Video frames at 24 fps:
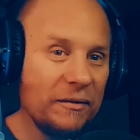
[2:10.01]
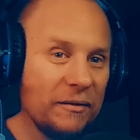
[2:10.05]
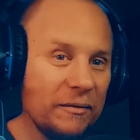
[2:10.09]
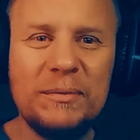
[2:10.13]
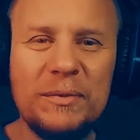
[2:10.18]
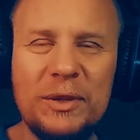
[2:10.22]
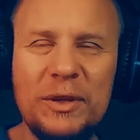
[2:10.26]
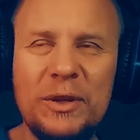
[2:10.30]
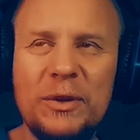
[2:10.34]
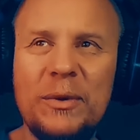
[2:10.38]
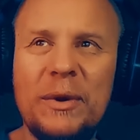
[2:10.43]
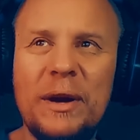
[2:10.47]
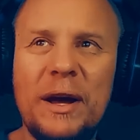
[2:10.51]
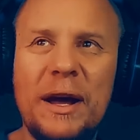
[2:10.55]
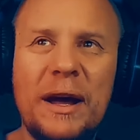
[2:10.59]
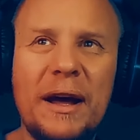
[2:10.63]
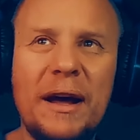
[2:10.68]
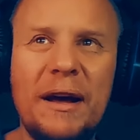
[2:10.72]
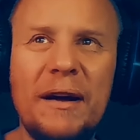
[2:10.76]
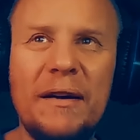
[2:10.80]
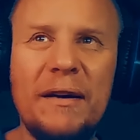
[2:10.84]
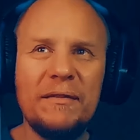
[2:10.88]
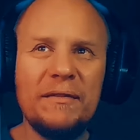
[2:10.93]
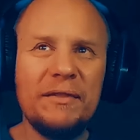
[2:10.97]
You
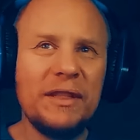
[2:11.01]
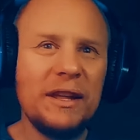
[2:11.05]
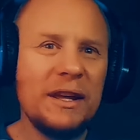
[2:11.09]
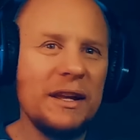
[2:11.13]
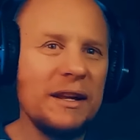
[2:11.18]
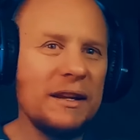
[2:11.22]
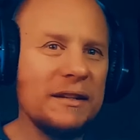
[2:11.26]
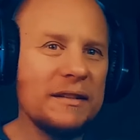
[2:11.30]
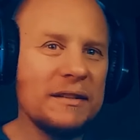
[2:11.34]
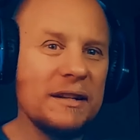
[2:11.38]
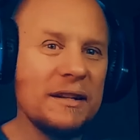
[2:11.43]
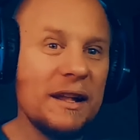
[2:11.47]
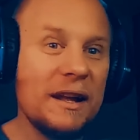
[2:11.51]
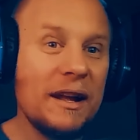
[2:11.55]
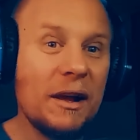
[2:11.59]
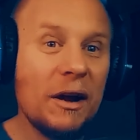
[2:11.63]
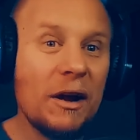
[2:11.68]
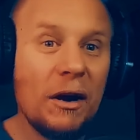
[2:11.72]
have things like